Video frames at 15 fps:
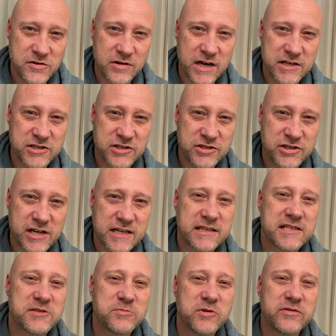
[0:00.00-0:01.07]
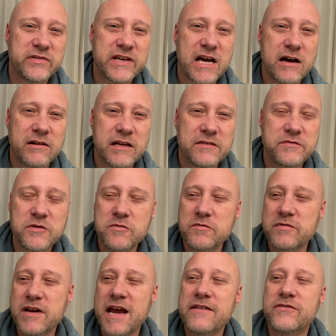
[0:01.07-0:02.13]
guys should check this movie out if you've
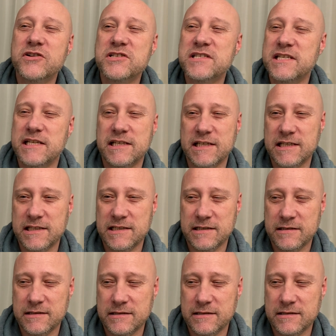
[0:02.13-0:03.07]
never seen it.